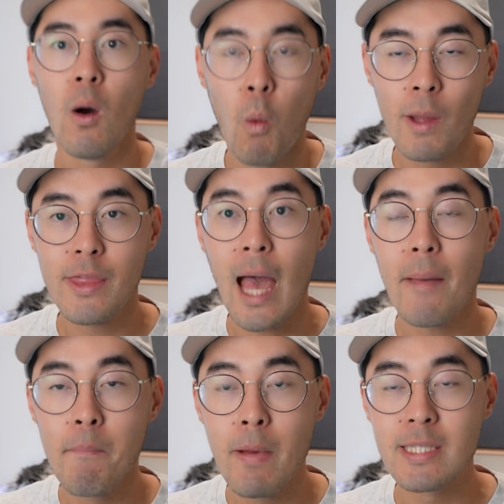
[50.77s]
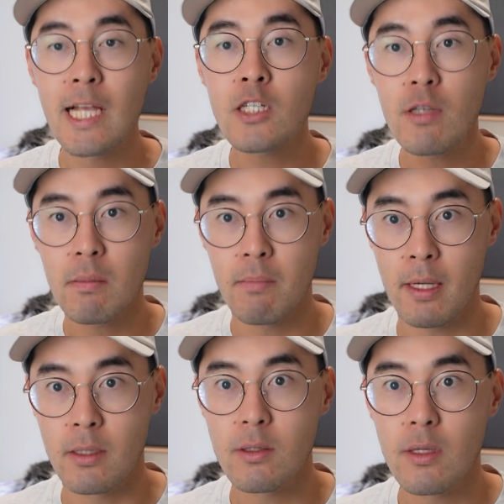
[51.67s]
What that essentially
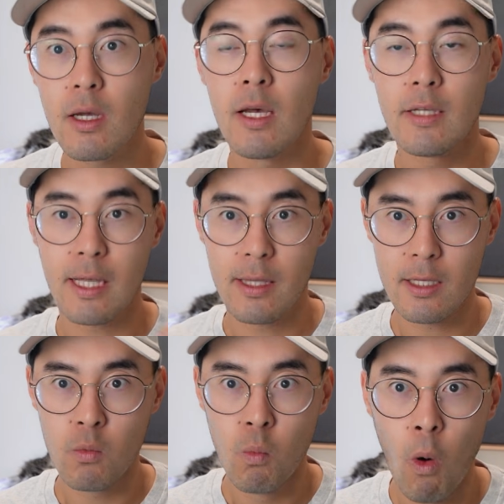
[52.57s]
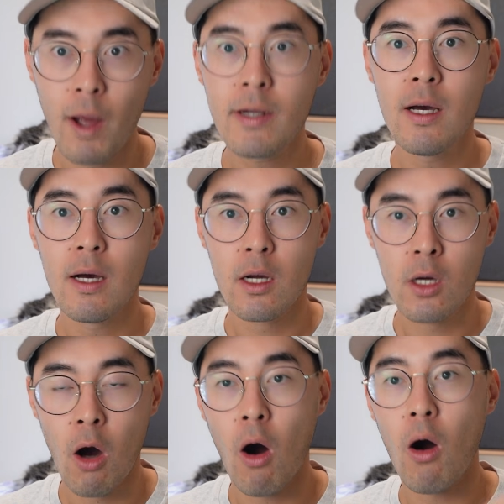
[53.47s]
means is that this one
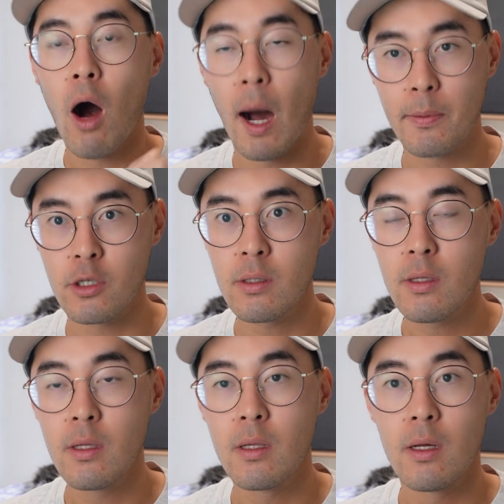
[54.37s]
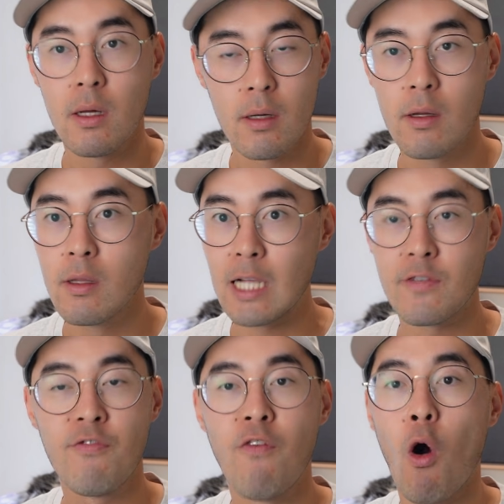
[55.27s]
call option that's
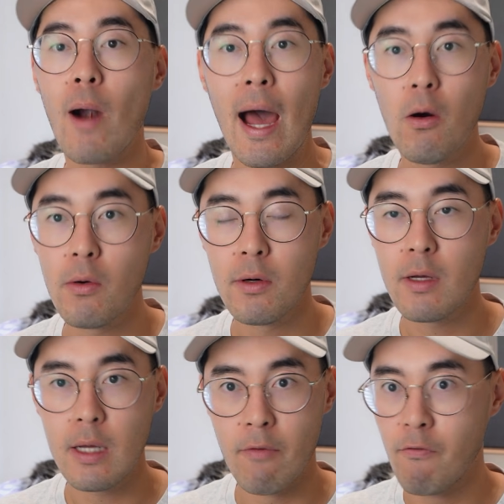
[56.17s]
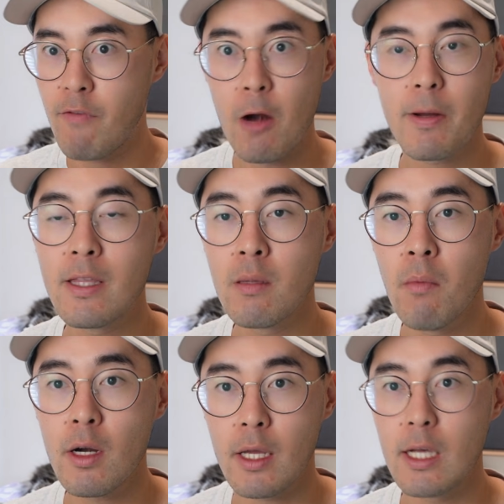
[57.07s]
far out and very in the
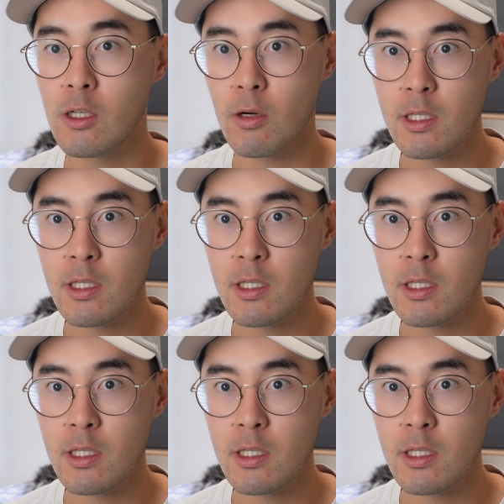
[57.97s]
money is going to